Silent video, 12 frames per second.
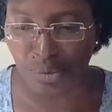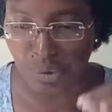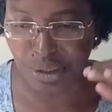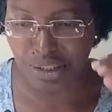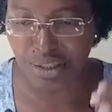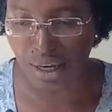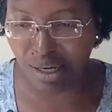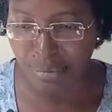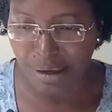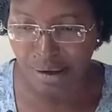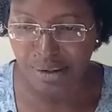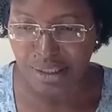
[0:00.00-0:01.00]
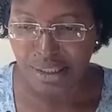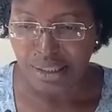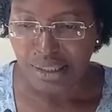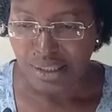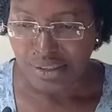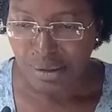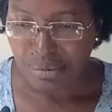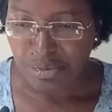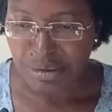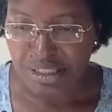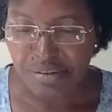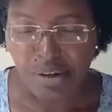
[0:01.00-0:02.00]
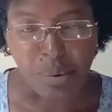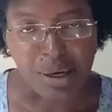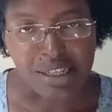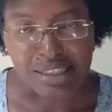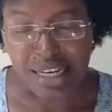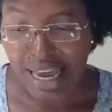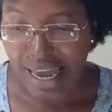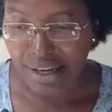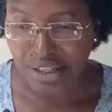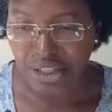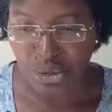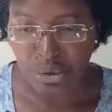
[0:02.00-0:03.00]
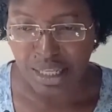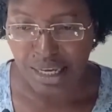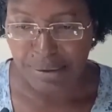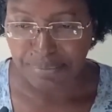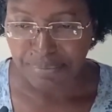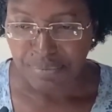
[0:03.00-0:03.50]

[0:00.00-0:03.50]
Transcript: and we're going to talk about some specific ways on how to do that.